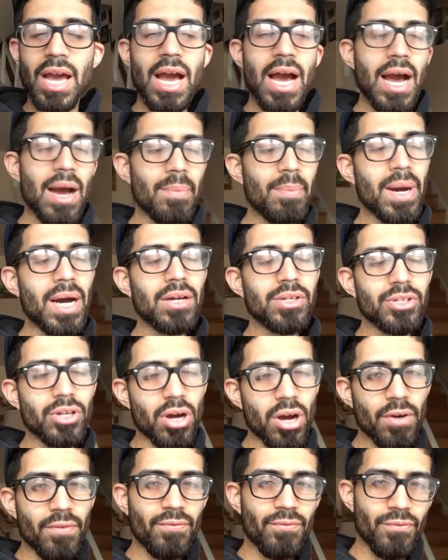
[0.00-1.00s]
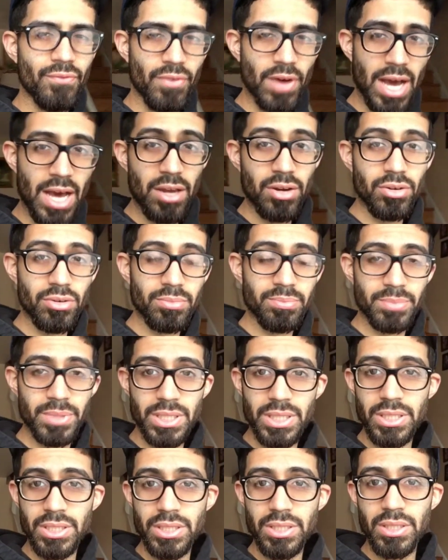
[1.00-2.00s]
How about y'all follow
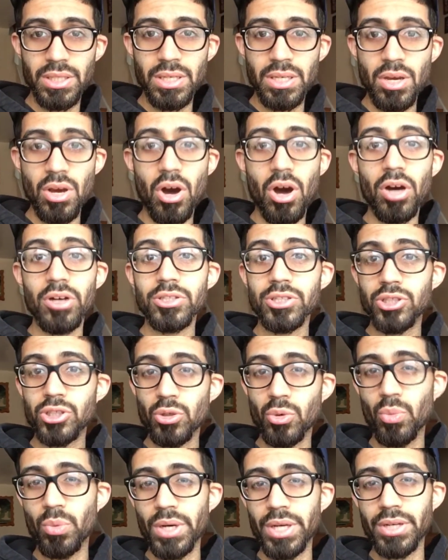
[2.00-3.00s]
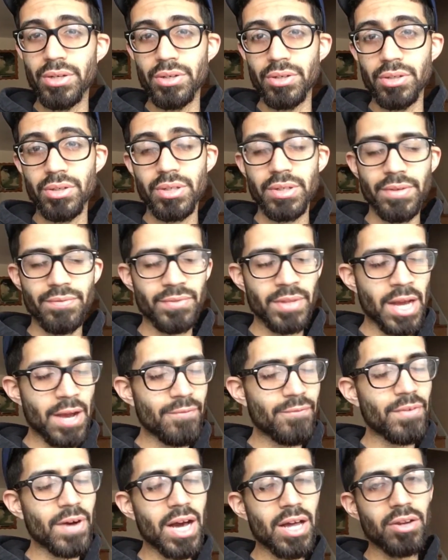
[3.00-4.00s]
me on Twitter? If
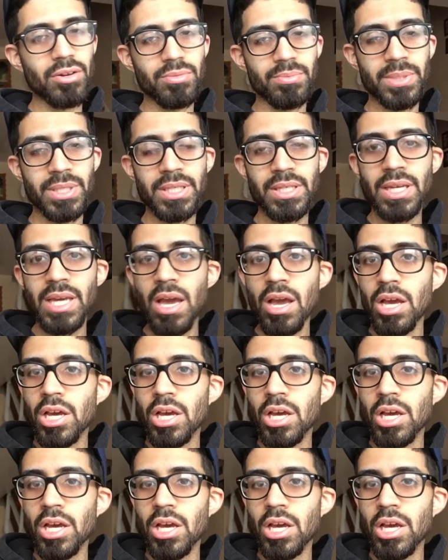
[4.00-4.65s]
not follow me,